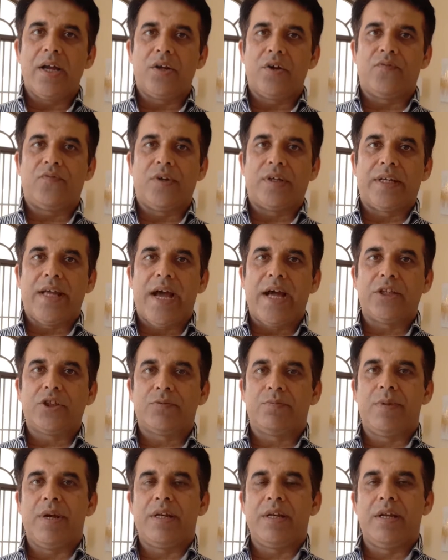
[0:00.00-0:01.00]
of
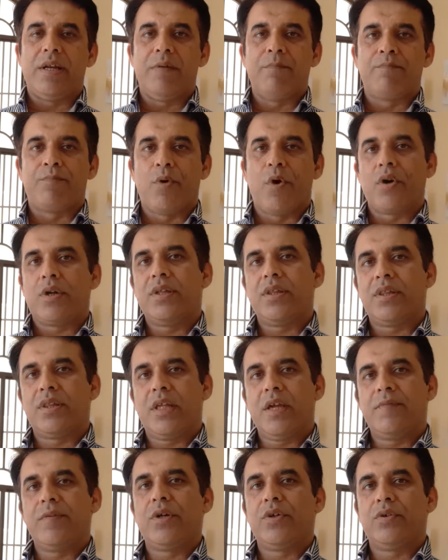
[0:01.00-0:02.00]
attachment and importance
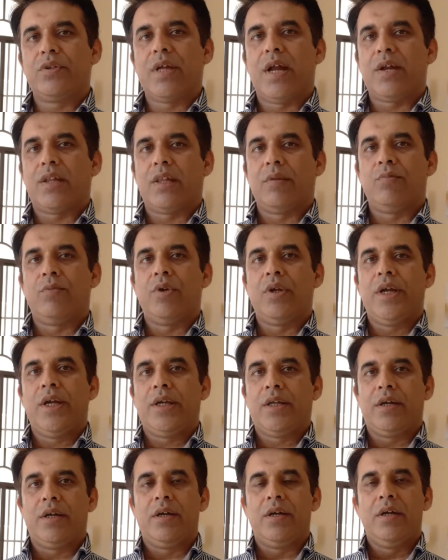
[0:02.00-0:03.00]
given to that
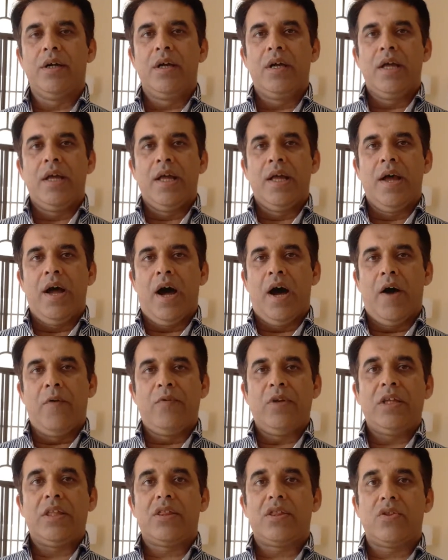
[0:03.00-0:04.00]
simulator,
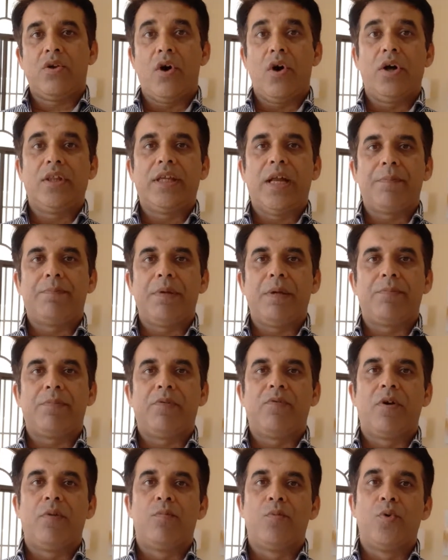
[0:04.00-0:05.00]
we saw that
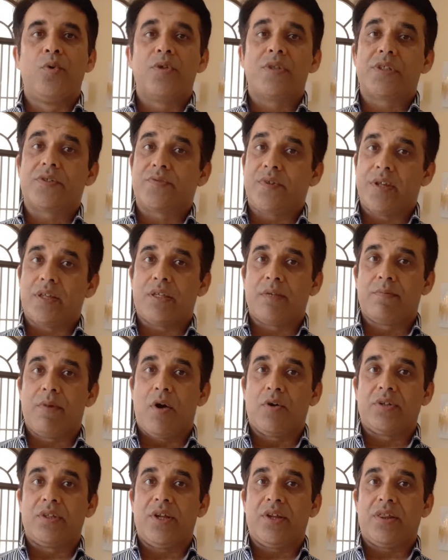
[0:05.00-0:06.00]
people were more stressed
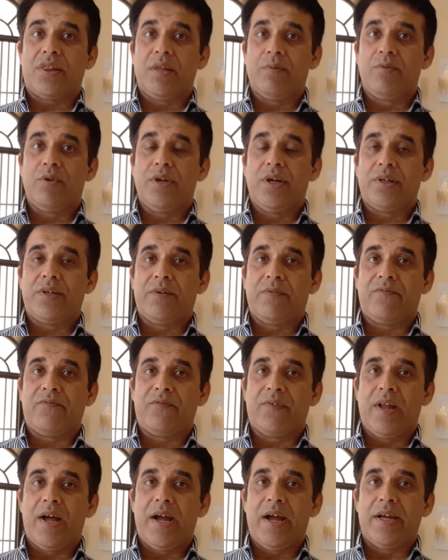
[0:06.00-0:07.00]
about their simulator
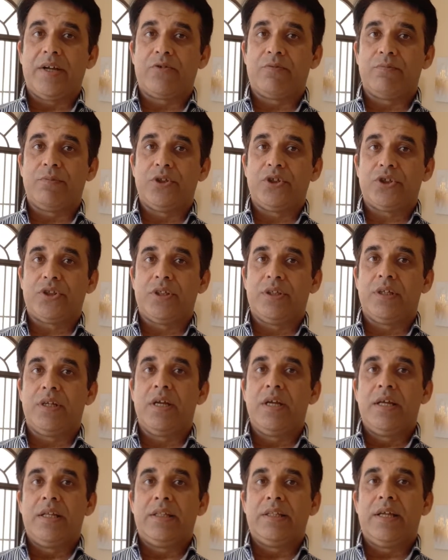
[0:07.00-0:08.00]
flight or
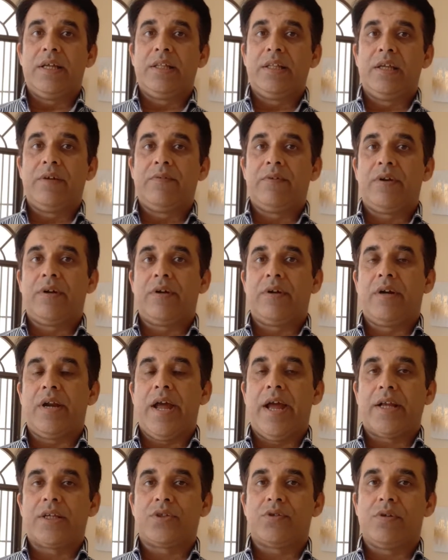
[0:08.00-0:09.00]
mission than they were
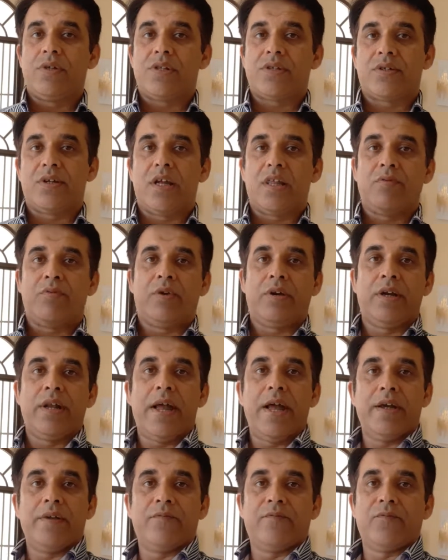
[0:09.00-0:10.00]
actually stressed
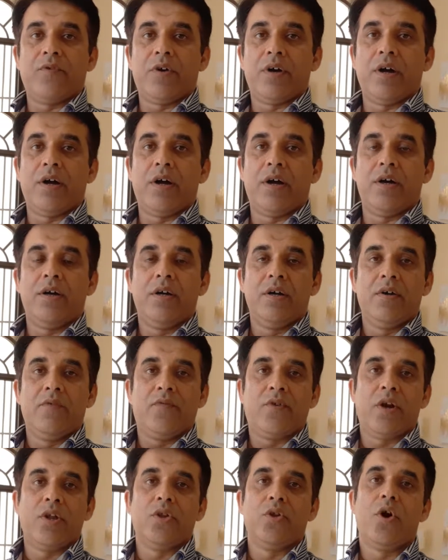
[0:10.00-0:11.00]
for
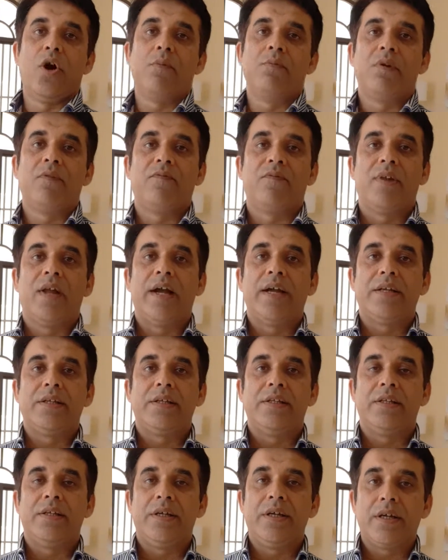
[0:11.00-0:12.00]
a normal flight
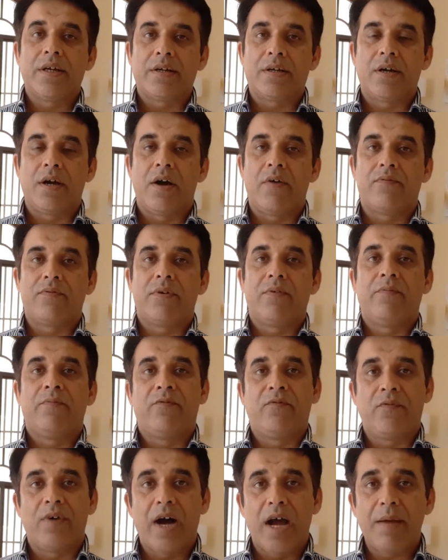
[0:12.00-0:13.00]
in the aircraft.
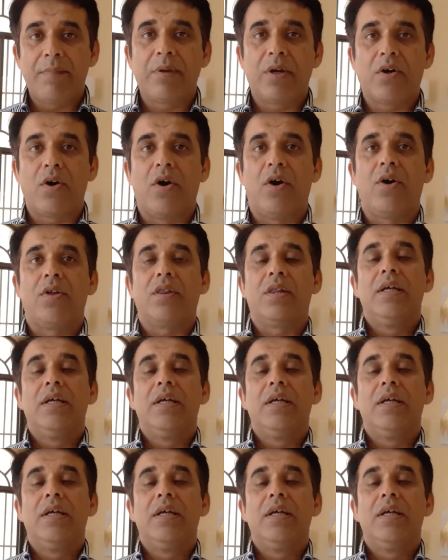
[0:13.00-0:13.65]
Why? Because